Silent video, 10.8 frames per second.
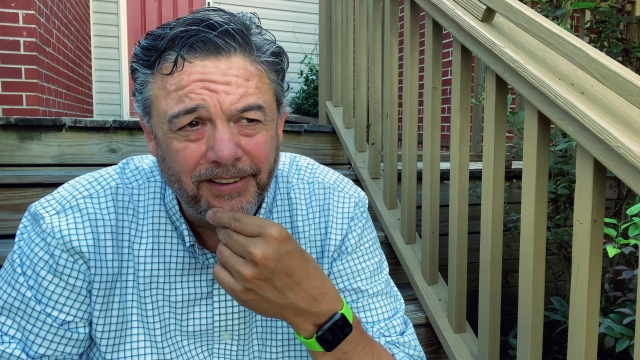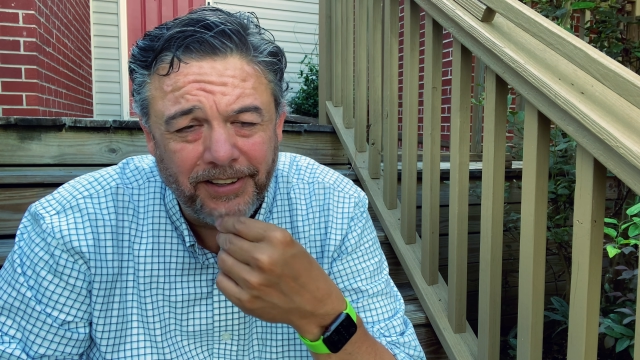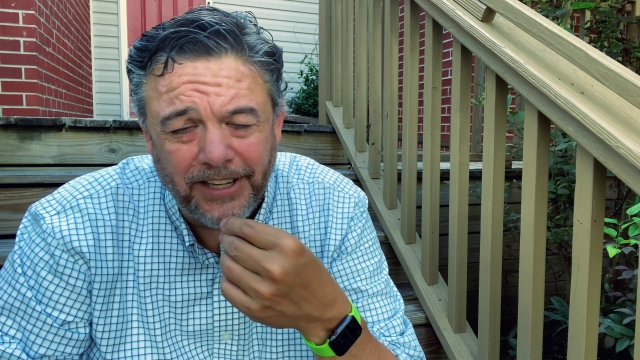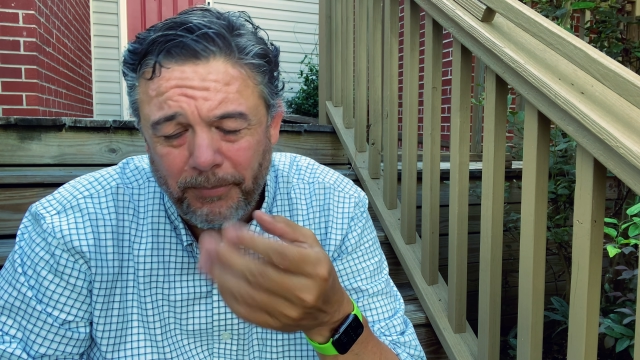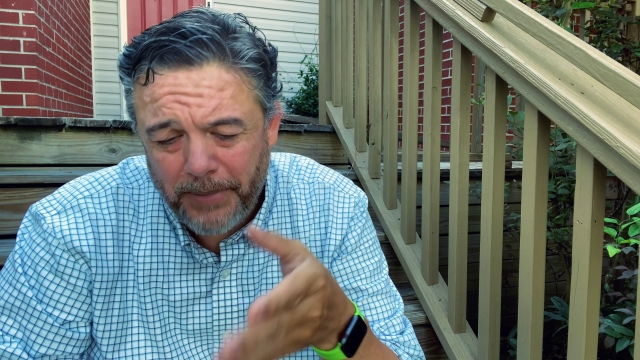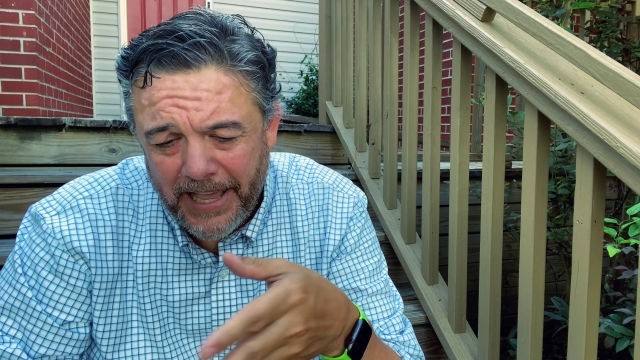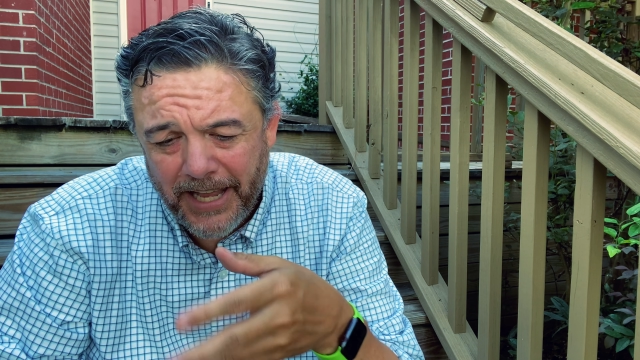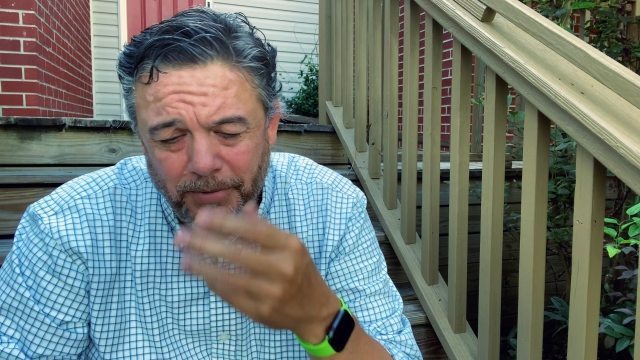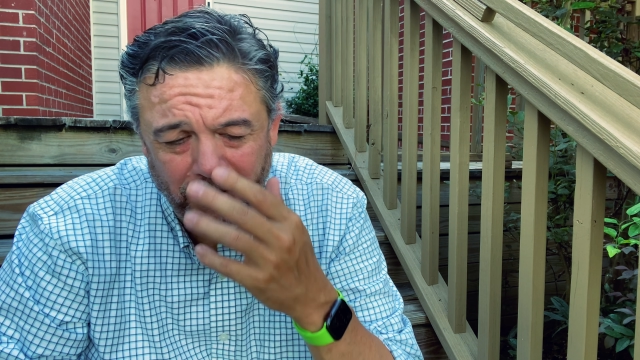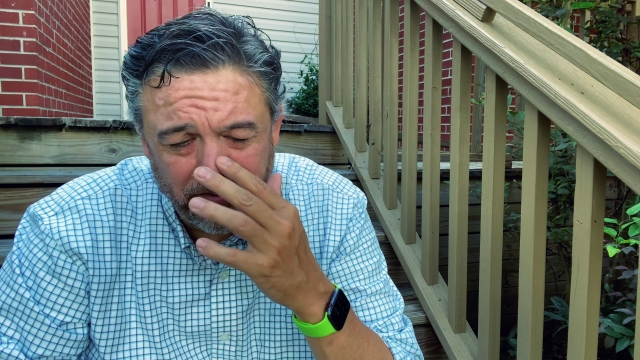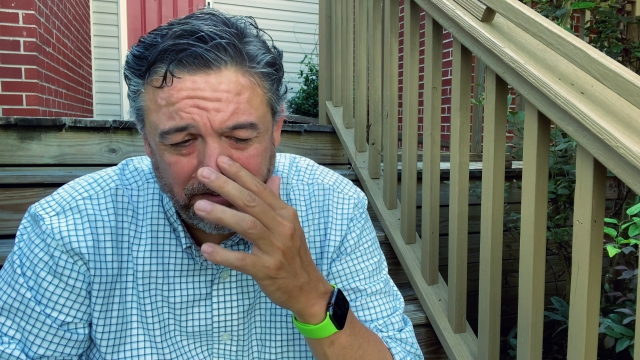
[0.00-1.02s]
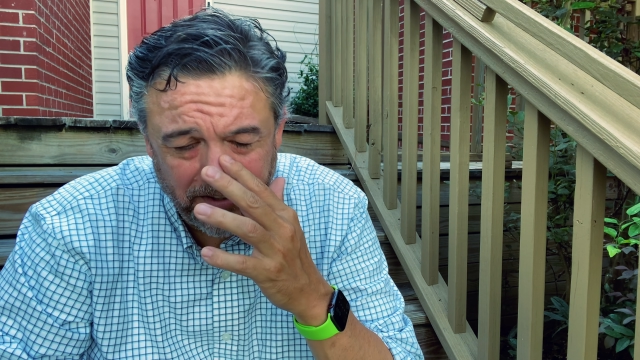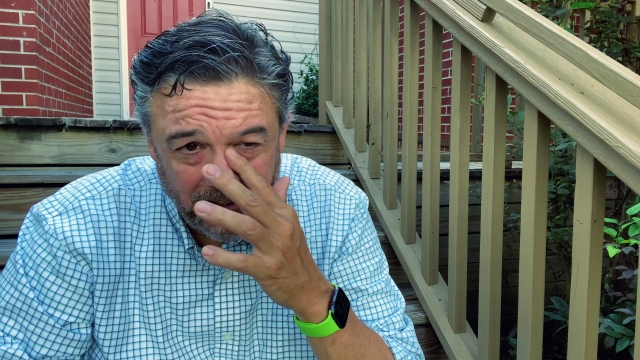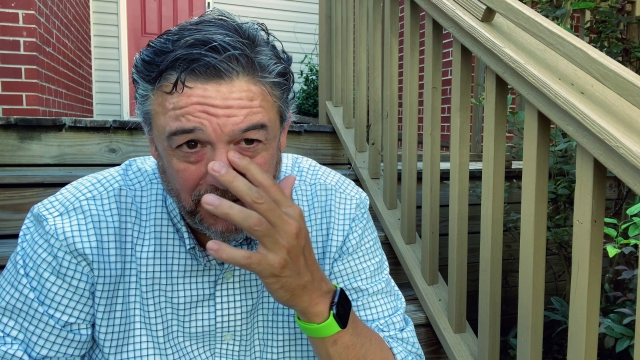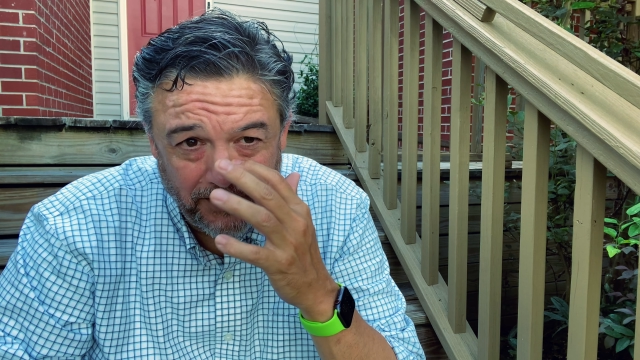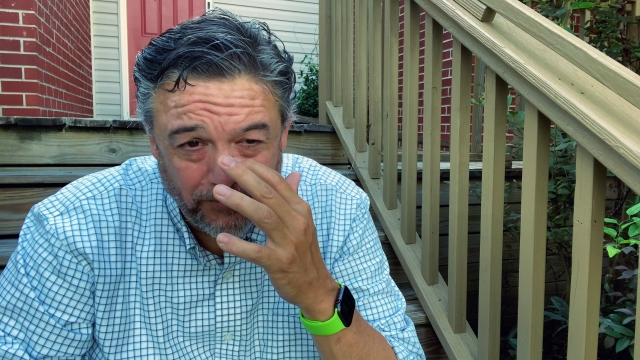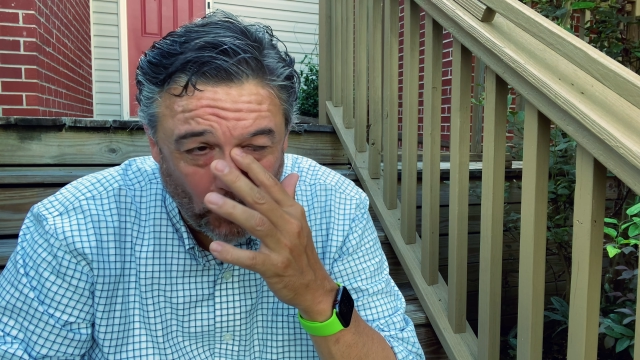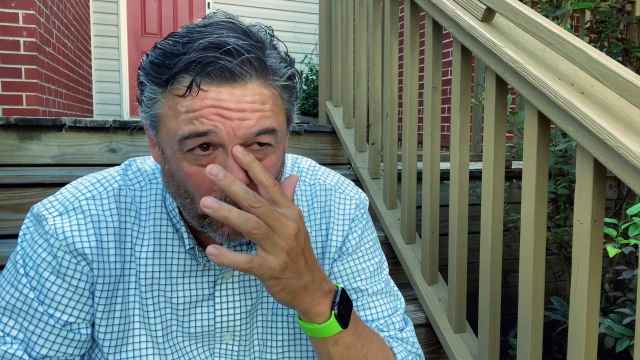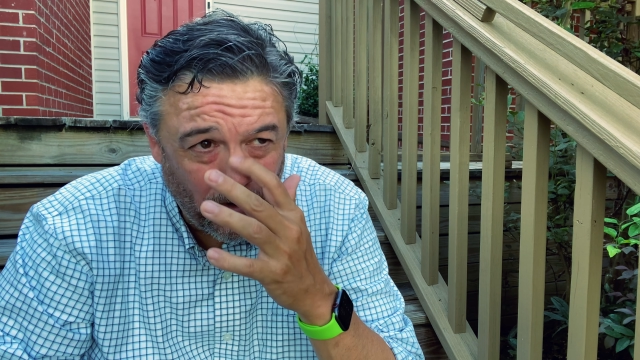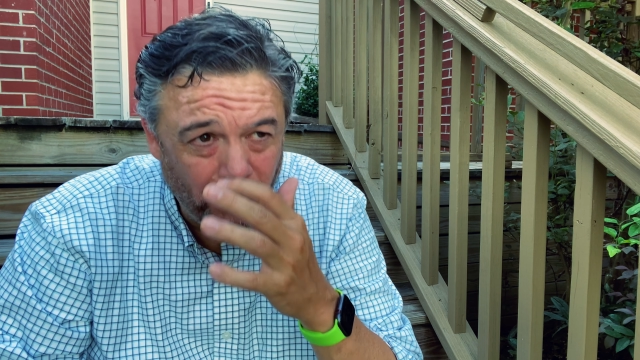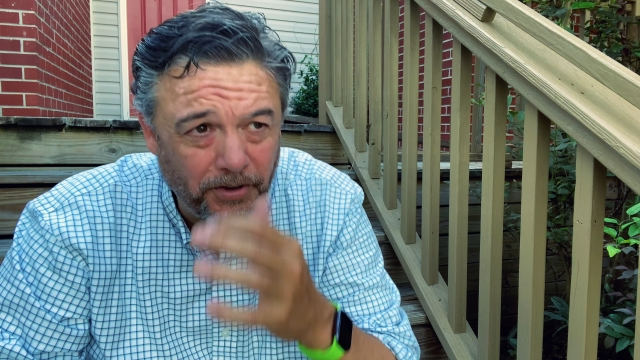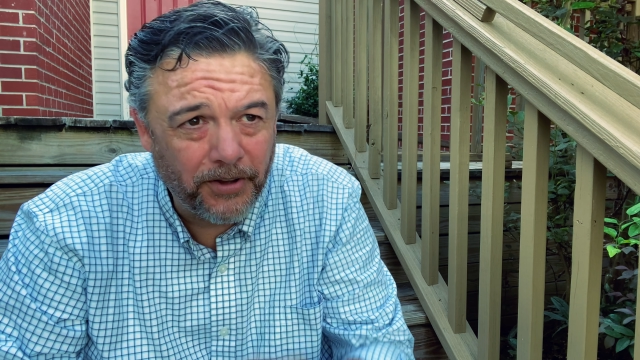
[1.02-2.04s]
Yeah, Panama City and Fort
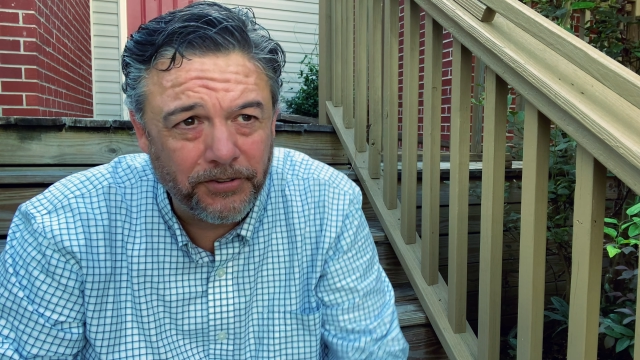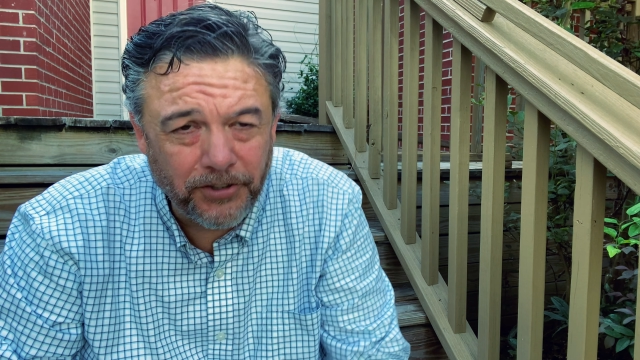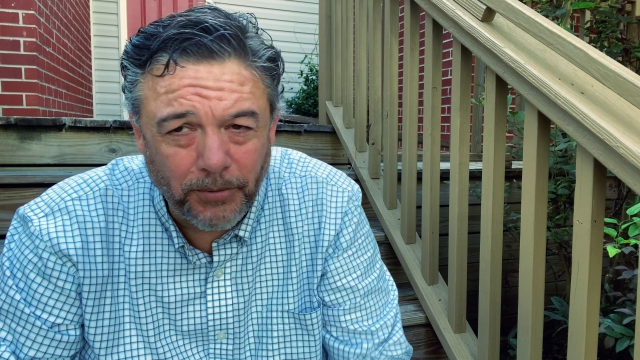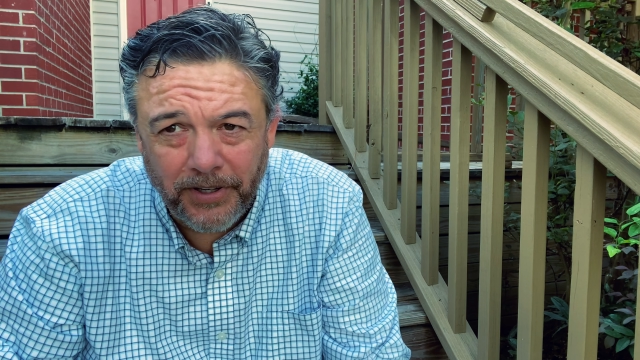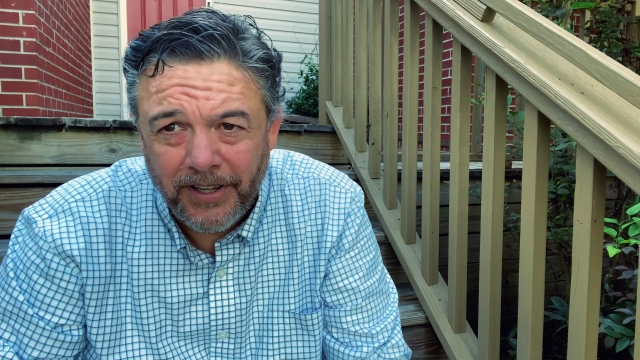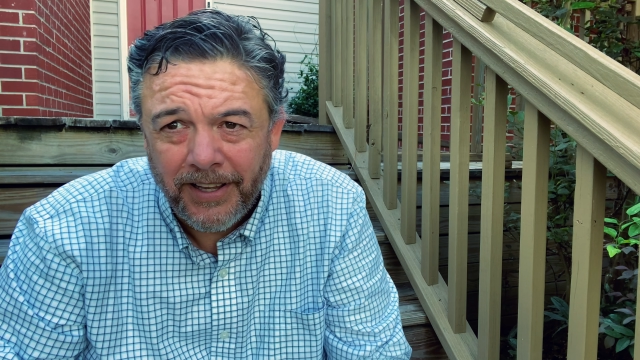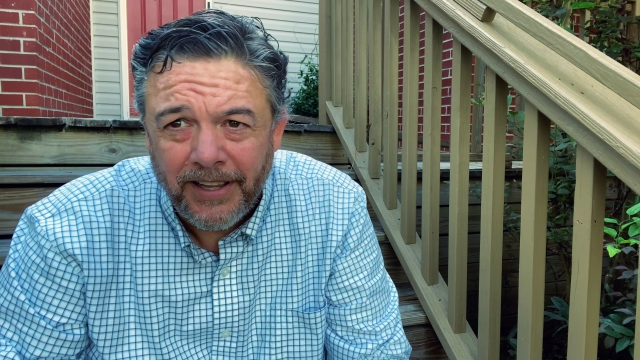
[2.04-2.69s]
Walton also, but